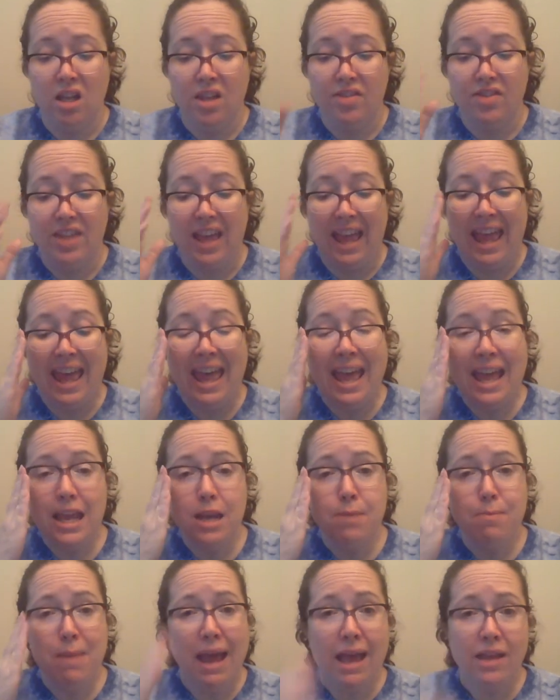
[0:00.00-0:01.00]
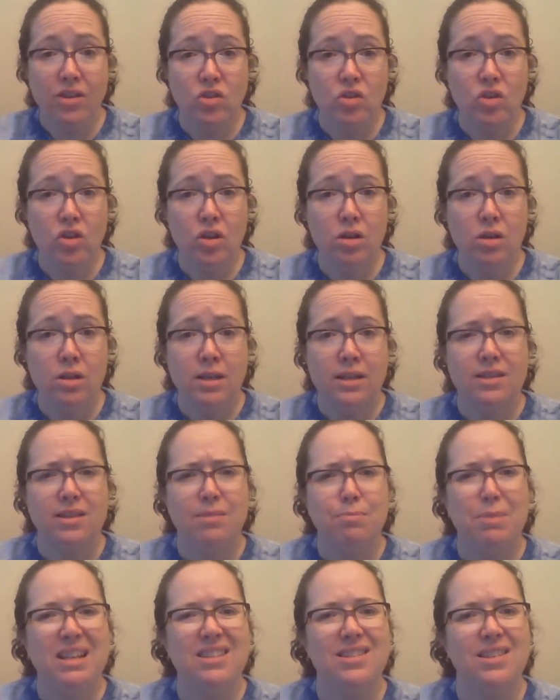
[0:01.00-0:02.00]
The headmaster
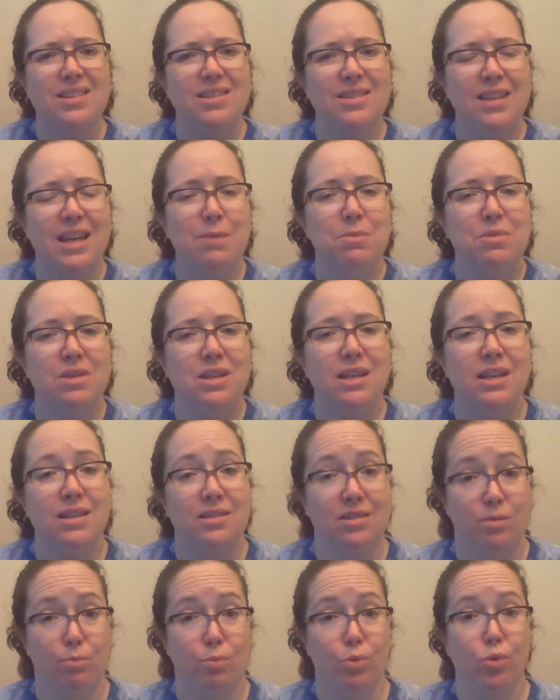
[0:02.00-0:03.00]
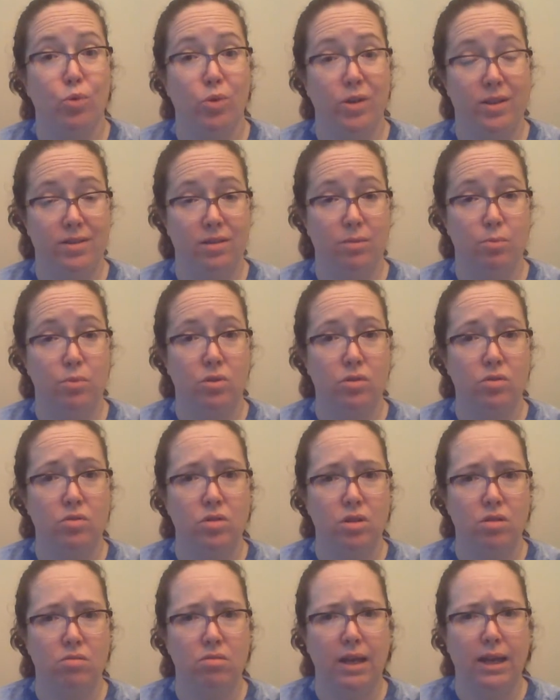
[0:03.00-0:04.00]
means the same thing as the principal.
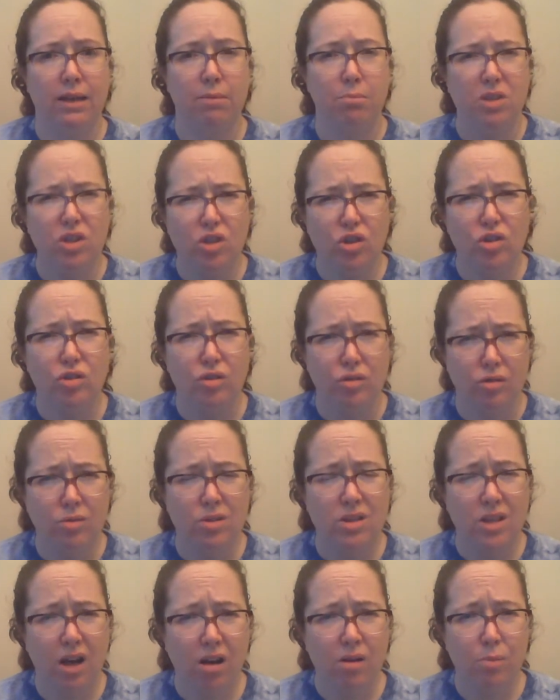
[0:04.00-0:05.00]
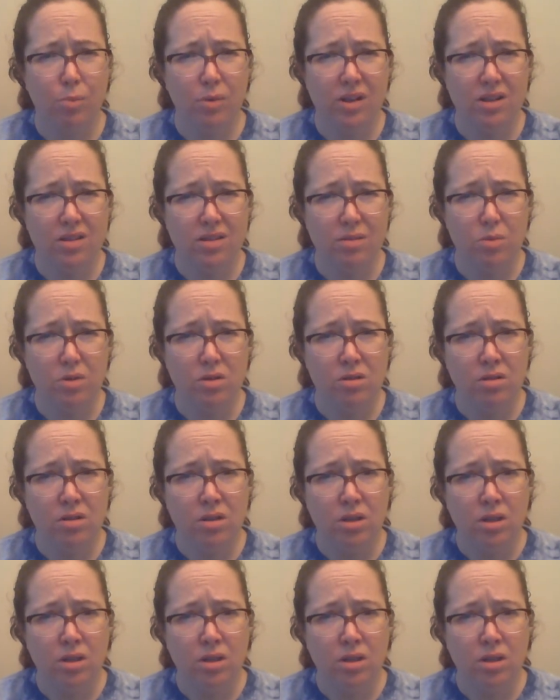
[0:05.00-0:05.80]
So like Miss Shue is our principal.